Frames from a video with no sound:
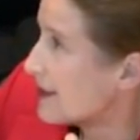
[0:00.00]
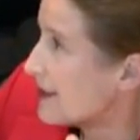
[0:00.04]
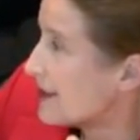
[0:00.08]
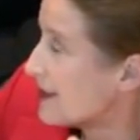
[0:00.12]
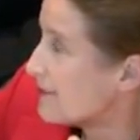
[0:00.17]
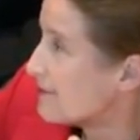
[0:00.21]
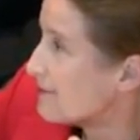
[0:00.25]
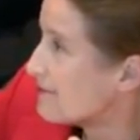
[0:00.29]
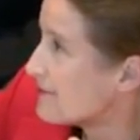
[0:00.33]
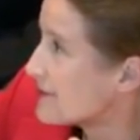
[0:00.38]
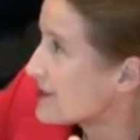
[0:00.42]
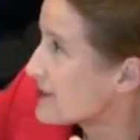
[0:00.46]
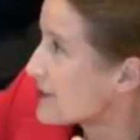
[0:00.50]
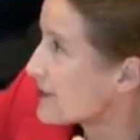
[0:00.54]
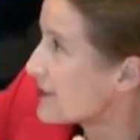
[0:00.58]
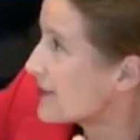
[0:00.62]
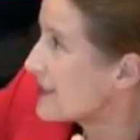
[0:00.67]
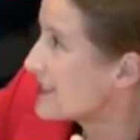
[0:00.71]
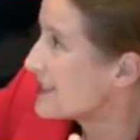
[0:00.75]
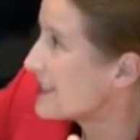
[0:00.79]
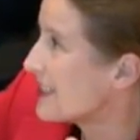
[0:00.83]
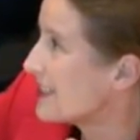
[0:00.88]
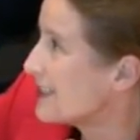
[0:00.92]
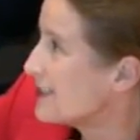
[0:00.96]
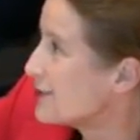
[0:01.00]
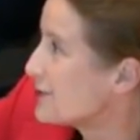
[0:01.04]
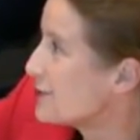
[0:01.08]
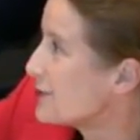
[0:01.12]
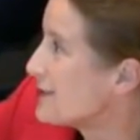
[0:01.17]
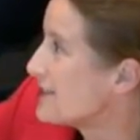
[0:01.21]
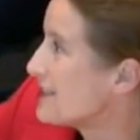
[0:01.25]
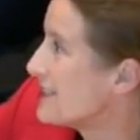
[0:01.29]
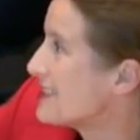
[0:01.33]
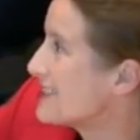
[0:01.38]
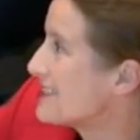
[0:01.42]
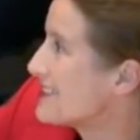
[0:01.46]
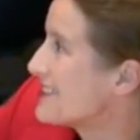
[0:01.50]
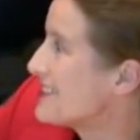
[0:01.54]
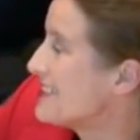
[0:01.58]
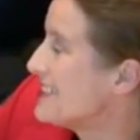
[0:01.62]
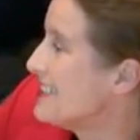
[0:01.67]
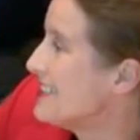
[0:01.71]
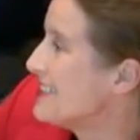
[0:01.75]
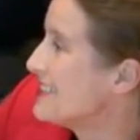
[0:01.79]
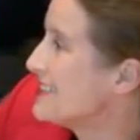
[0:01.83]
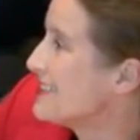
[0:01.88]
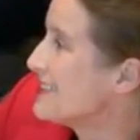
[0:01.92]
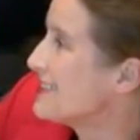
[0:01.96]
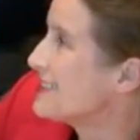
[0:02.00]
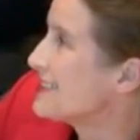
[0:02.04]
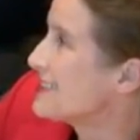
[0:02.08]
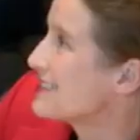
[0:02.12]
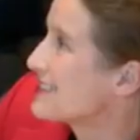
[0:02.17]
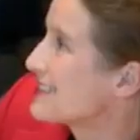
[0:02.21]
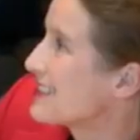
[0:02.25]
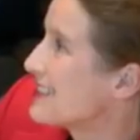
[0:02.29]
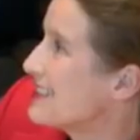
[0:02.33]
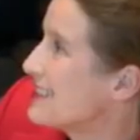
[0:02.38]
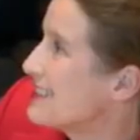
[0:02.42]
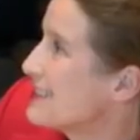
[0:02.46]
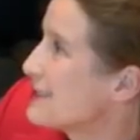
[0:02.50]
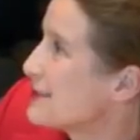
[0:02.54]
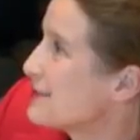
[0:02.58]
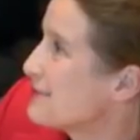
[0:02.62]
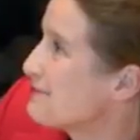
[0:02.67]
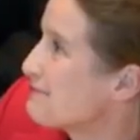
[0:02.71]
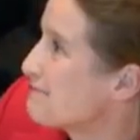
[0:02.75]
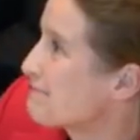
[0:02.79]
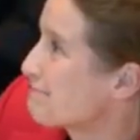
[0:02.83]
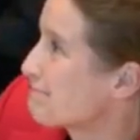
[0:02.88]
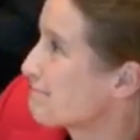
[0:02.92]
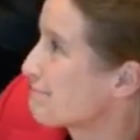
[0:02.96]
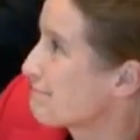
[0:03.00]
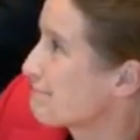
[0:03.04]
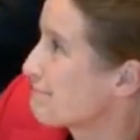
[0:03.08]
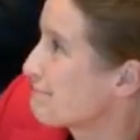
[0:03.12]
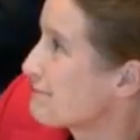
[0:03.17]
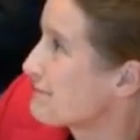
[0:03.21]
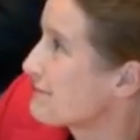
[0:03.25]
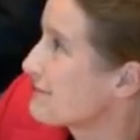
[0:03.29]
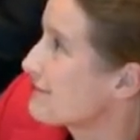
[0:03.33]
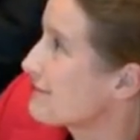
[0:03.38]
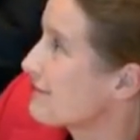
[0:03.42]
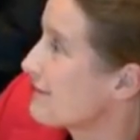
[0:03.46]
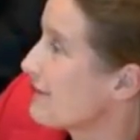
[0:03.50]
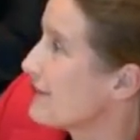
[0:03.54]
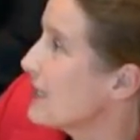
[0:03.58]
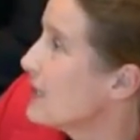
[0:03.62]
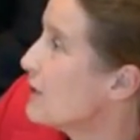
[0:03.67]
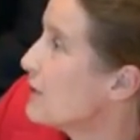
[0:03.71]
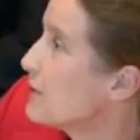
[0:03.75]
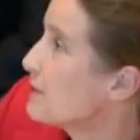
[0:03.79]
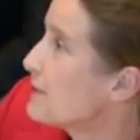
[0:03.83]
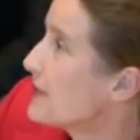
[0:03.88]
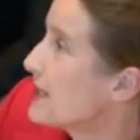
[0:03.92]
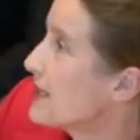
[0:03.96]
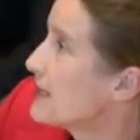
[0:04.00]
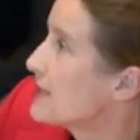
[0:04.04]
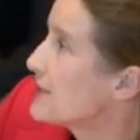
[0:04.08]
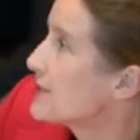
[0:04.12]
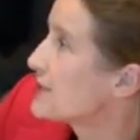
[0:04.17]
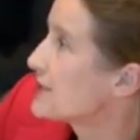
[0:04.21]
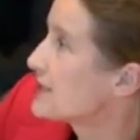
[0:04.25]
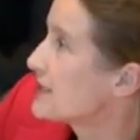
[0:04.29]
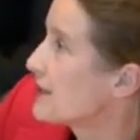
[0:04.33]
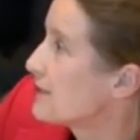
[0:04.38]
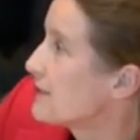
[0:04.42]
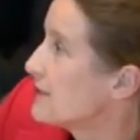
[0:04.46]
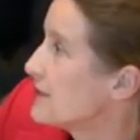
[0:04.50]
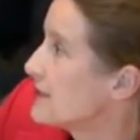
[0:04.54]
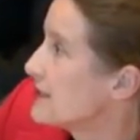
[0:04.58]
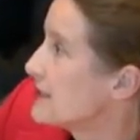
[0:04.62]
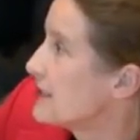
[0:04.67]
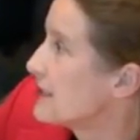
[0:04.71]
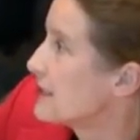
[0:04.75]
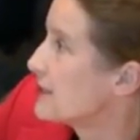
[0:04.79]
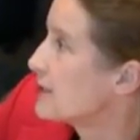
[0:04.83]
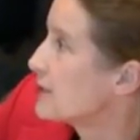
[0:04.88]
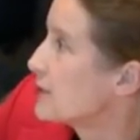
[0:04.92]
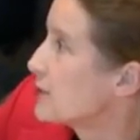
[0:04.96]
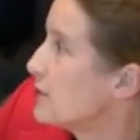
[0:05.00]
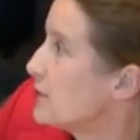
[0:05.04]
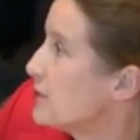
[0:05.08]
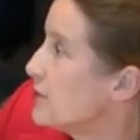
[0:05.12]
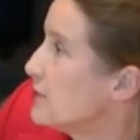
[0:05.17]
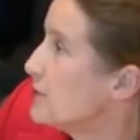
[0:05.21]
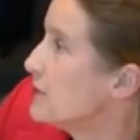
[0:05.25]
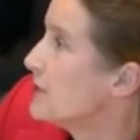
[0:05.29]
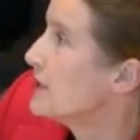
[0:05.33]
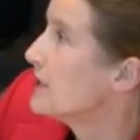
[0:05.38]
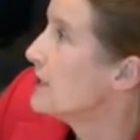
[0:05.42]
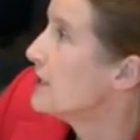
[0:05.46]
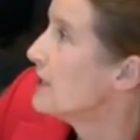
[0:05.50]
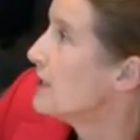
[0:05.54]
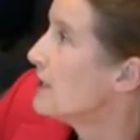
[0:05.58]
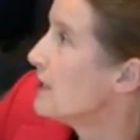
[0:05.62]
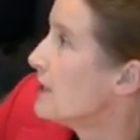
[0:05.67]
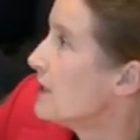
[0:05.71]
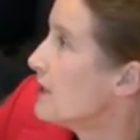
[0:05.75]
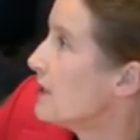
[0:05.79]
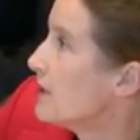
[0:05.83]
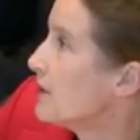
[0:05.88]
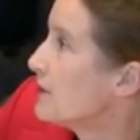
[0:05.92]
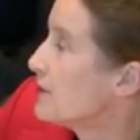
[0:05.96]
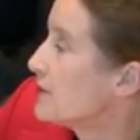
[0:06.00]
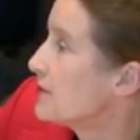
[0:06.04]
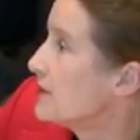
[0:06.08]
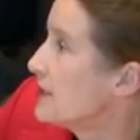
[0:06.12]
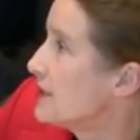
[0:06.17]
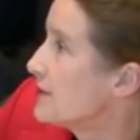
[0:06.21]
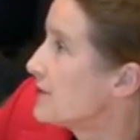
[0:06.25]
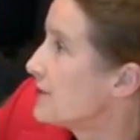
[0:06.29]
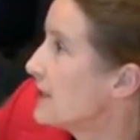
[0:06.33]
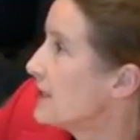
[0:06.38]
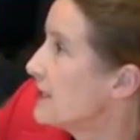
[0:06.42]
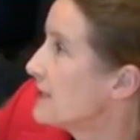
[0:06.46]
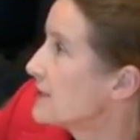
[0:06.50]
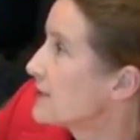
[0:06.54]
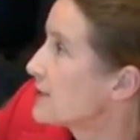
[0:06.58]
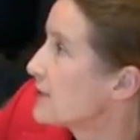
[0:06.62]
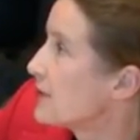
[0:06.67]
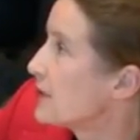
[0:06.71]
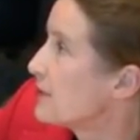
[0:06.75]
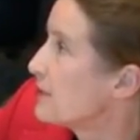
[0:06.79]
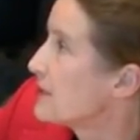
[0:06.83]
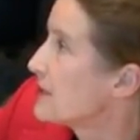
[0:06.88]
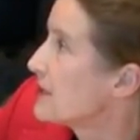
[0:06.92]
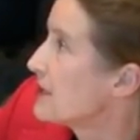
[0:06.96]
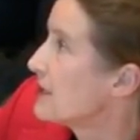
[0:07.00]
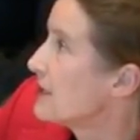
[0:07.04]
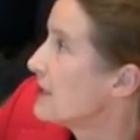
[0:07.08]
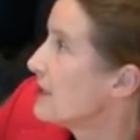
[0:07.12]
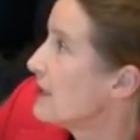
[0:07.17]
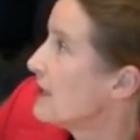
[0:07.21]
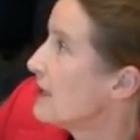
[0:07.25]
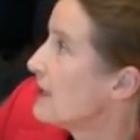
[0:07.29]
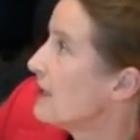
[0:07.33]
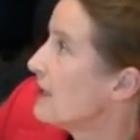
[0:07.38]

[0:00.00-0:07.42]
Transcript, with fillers: um, sorry, 10 to 16 in this case, on page 762 of the transcript.